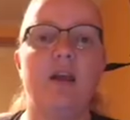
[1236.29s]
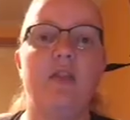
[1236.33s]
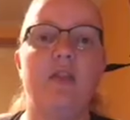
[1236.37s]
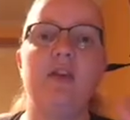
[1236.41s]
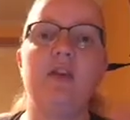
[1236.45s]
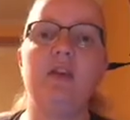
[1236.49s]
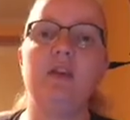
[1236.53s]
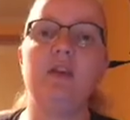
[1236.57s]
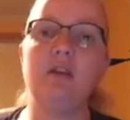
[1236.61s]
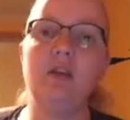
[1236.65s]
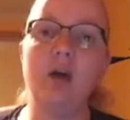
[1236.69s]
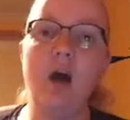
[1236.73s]
and
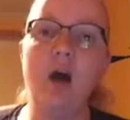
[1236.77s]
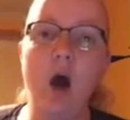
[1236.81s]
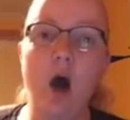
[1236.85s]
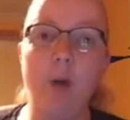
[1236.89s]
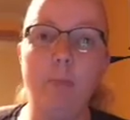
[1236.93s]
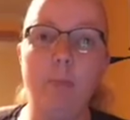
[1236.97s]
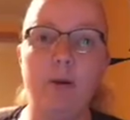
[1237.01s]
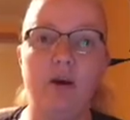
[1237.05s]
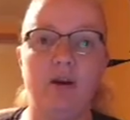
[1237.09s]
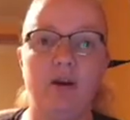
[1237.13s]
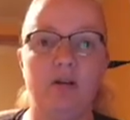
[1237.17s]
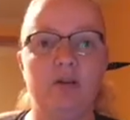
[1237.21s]
then you can
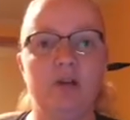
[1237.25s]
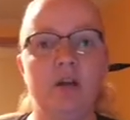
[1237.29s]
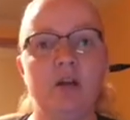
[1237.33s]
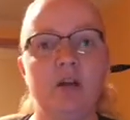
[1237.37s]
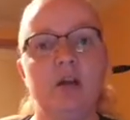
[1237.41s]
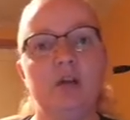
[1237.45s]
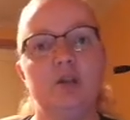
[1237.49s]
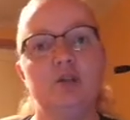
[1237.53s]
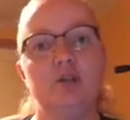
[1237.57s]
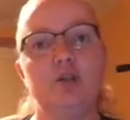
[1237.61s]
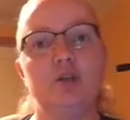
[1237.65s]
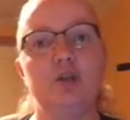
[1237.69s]
hop on
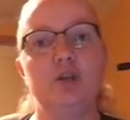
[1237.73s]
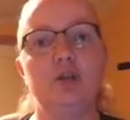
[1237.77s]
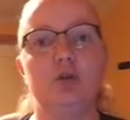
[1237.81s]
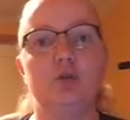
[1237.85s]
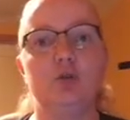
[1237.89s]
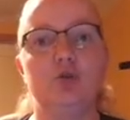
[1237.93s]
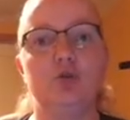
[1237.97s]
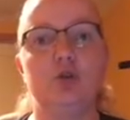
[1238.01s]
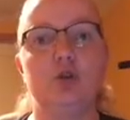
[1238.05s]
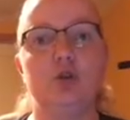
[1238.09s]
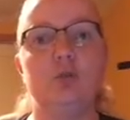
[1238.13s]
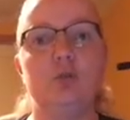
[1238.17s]
to
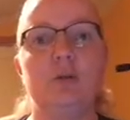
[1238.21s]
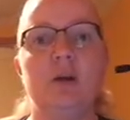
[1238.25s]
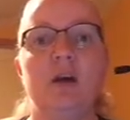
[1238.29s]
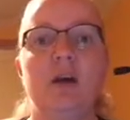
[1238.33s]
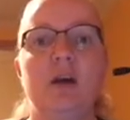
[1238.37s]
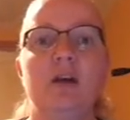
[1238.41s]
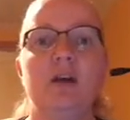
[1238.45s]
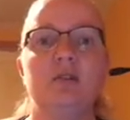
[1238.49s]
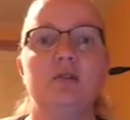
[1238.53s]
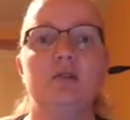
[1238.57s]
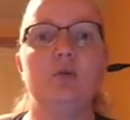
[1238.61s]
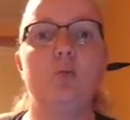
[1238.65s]
YouTube
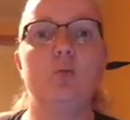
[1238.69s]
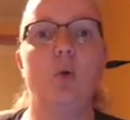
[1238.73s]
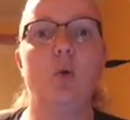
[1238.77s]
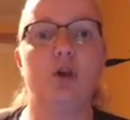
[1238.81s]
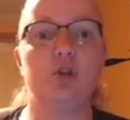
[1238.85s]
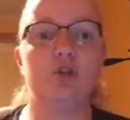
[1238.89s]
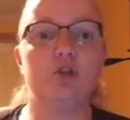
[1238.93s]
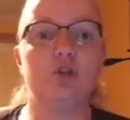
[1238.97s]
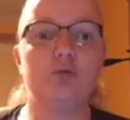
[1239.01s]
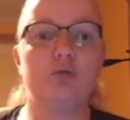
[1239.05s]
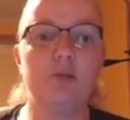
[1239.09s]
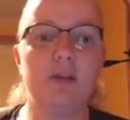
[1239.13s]
to
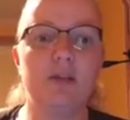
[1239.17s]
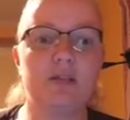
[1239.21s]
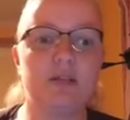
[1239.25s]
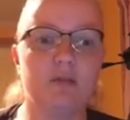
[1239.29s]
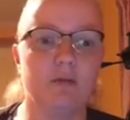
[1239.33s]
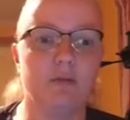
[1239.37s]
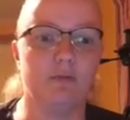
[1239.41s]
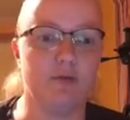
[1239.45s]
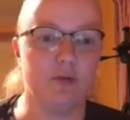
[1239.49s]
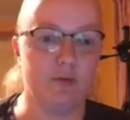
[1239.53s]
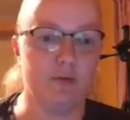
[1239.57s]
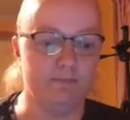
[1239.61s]
watch the rest
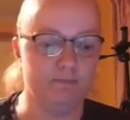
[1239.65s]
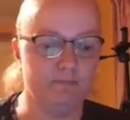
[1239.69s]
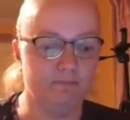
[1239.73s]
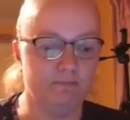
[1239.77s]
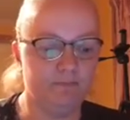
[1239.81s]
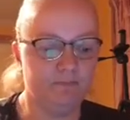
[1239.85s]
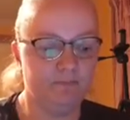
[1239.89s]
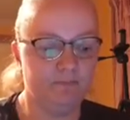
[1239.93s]
of them.